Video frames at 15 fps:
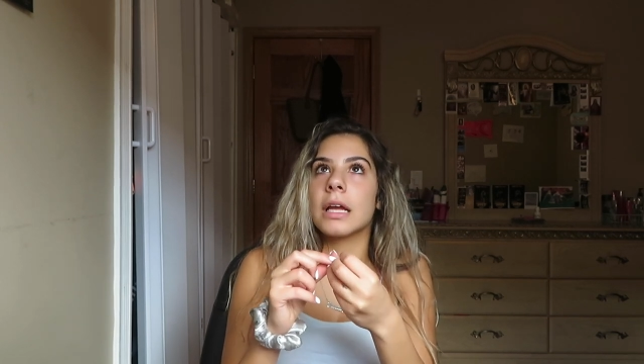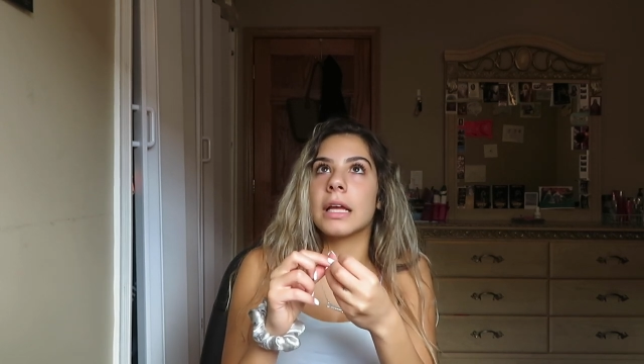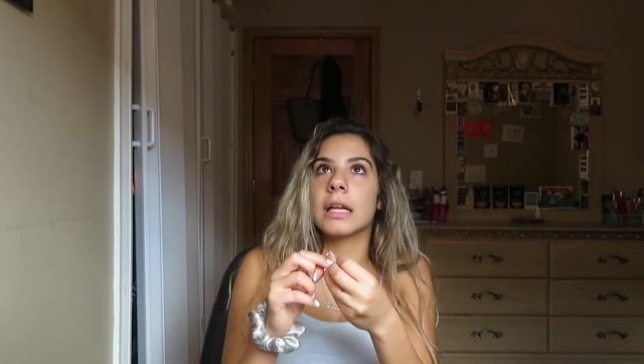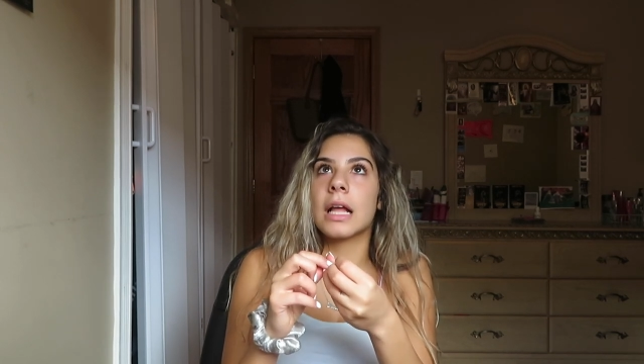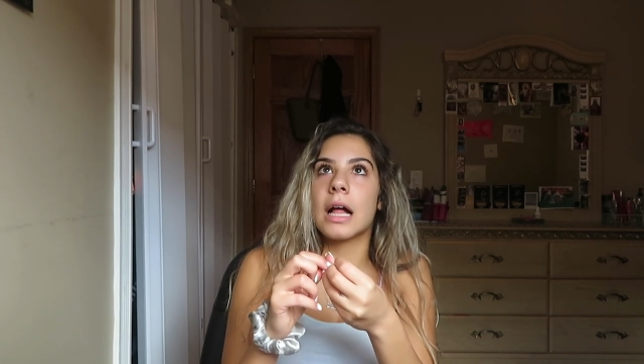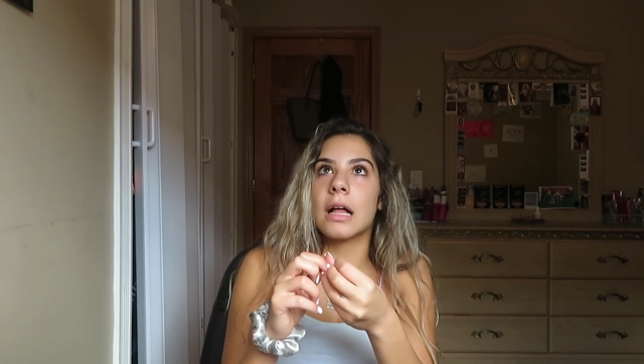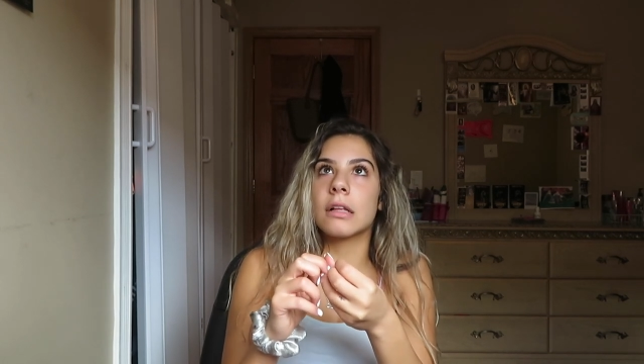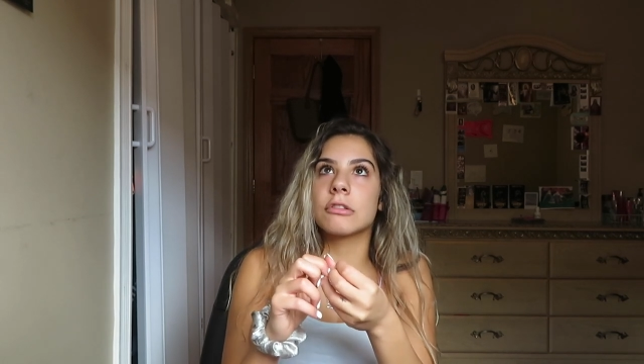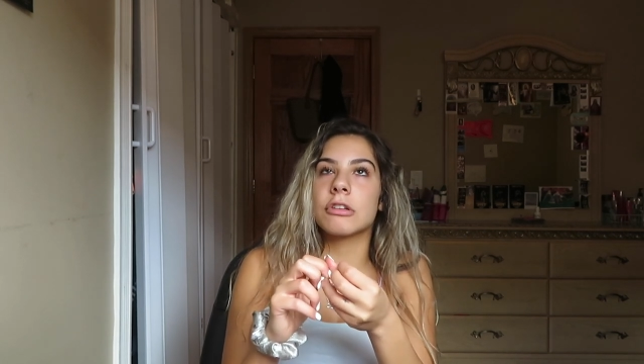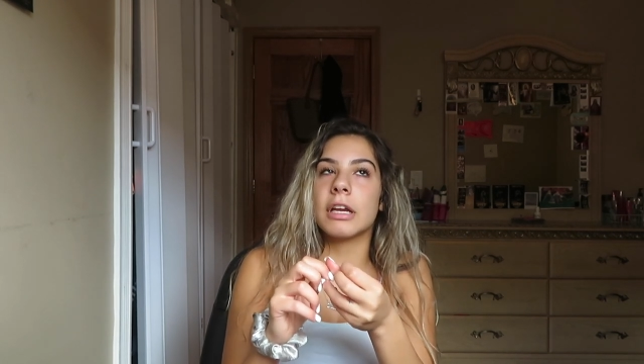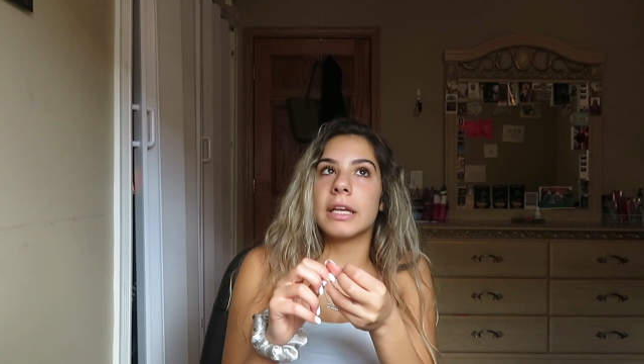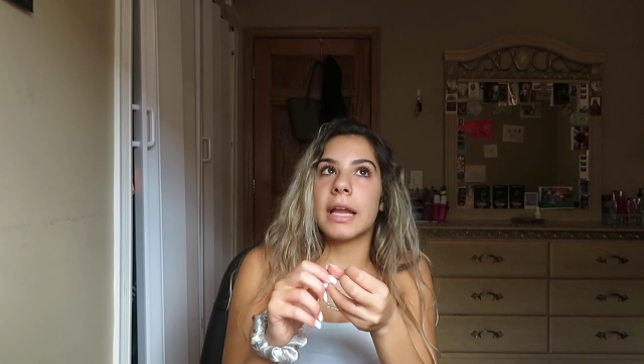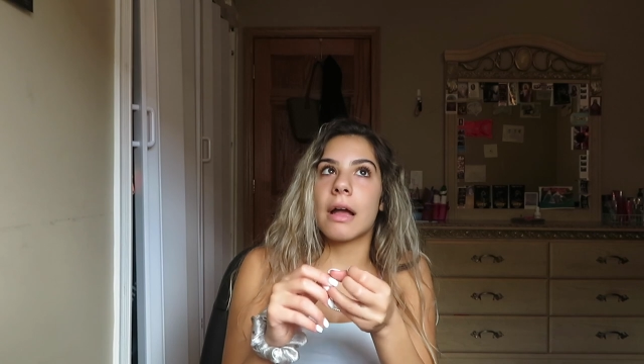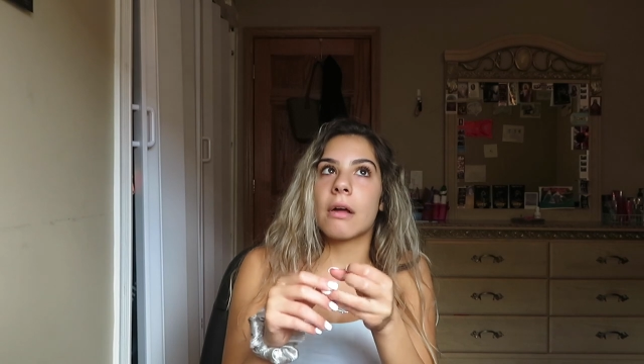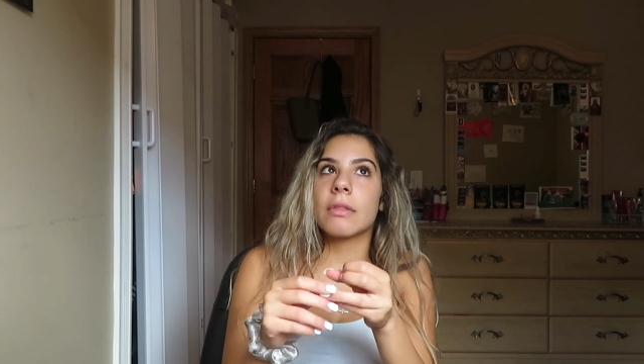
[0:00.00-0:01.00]
in college
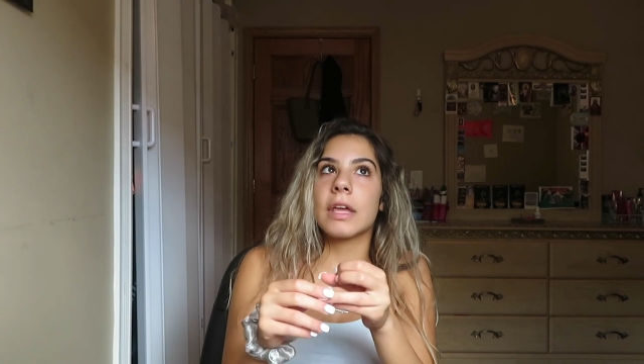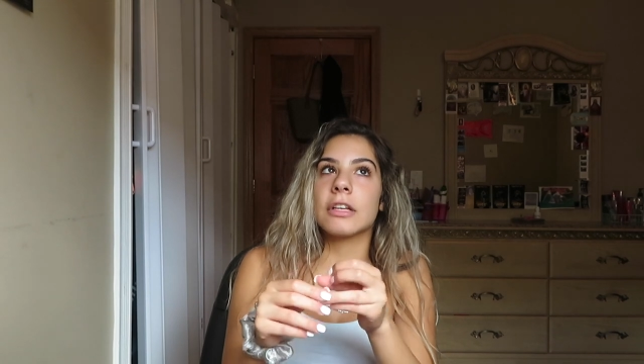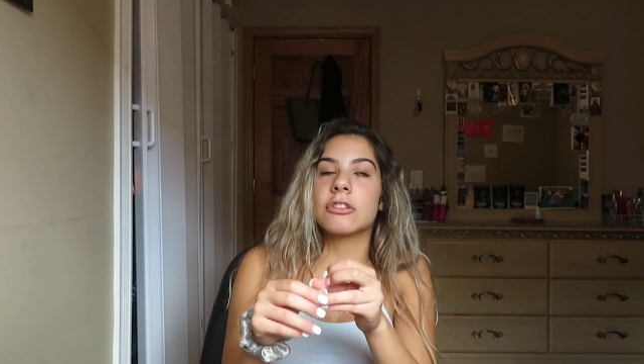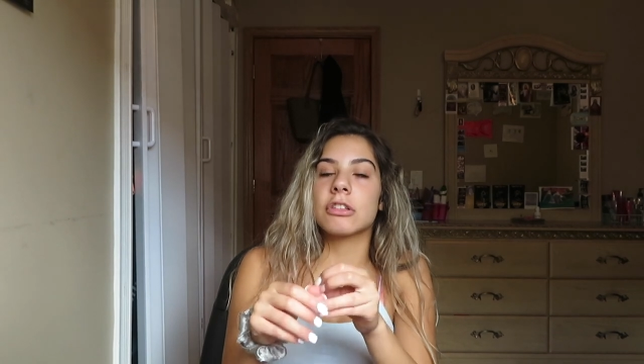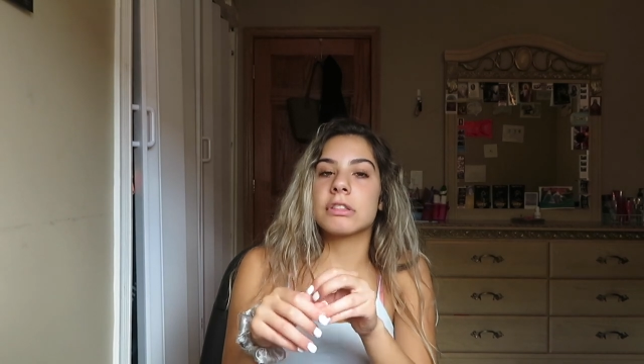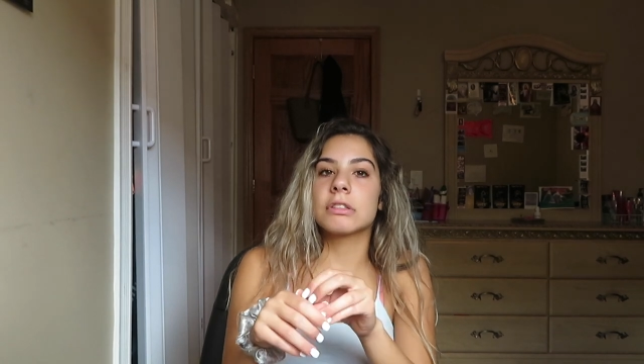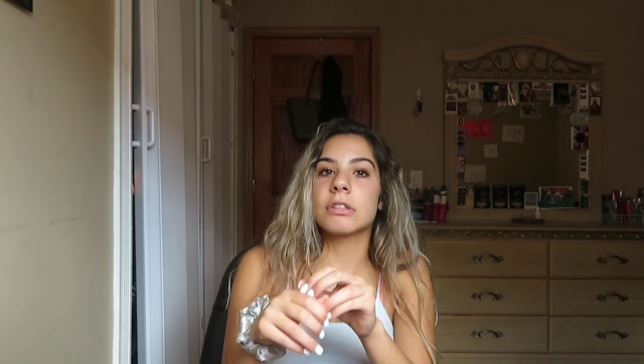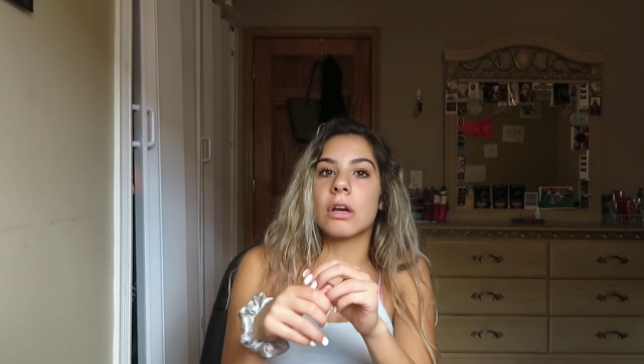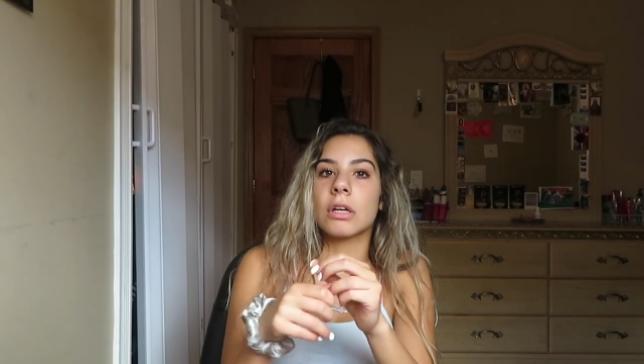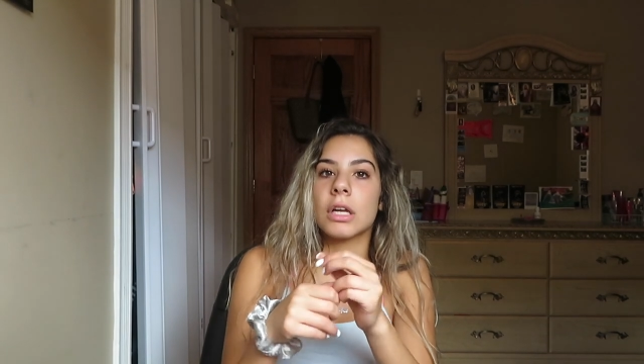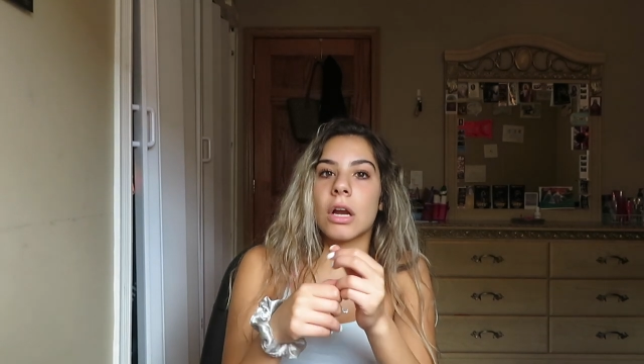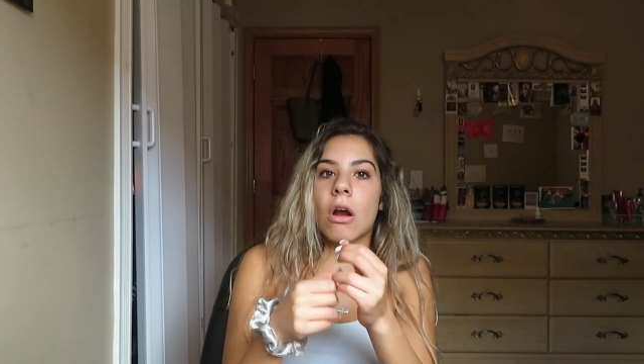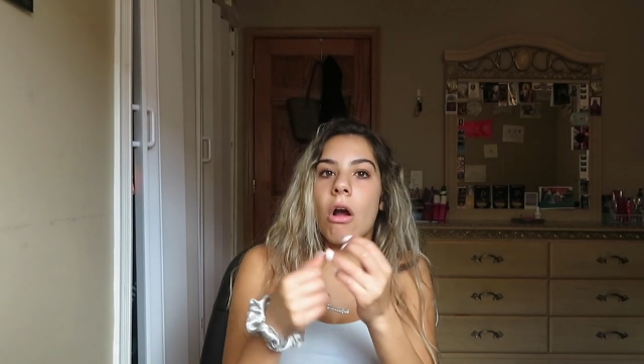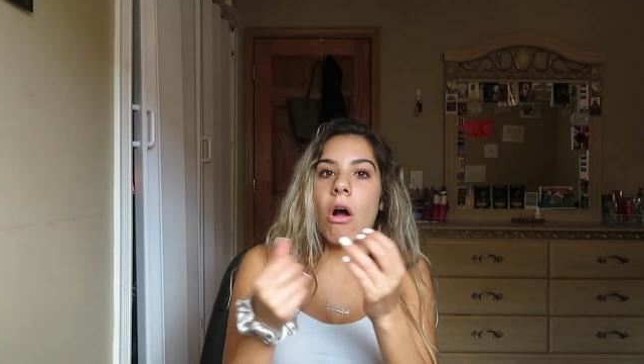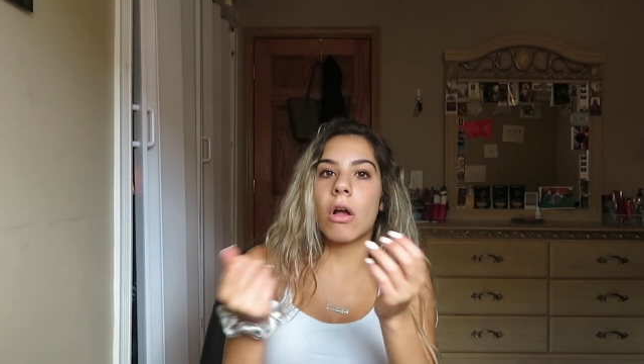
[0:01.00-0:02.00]
right now that just
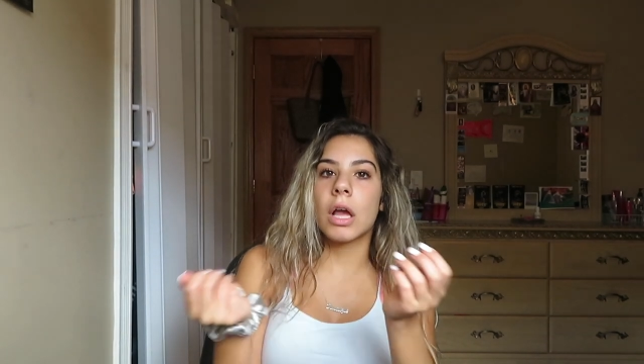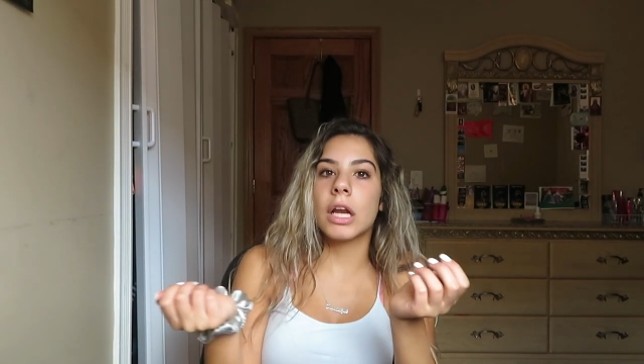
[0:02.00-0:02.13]
started are all